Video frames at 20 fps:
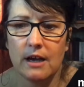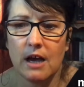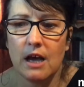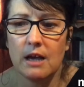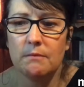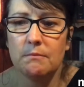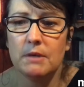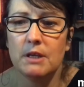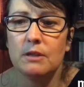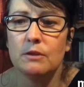I
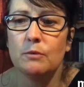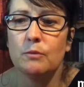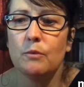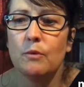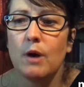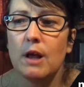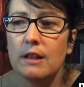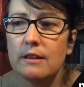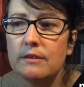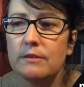mean the
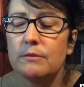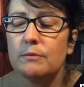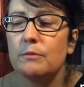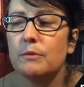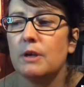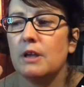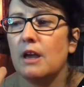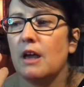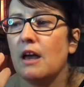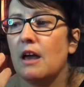wealth
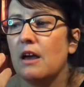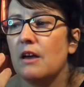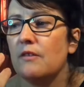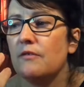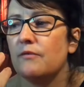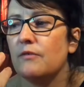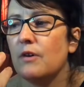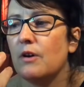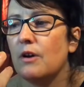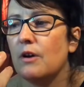we
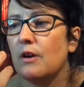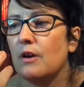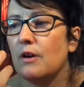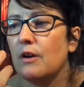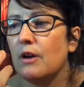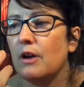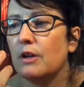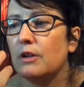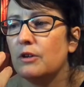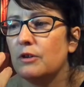have
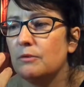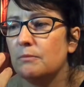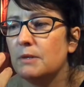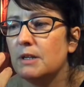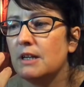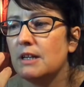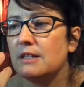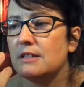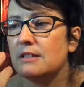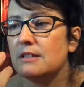
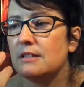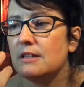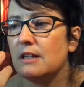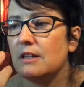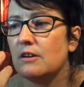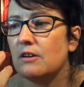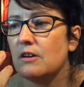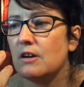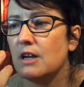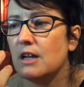accumulated
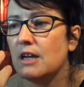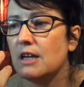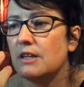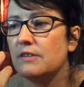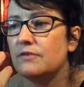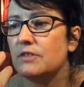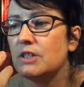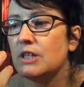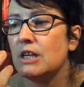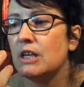in our
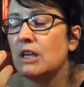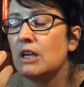lives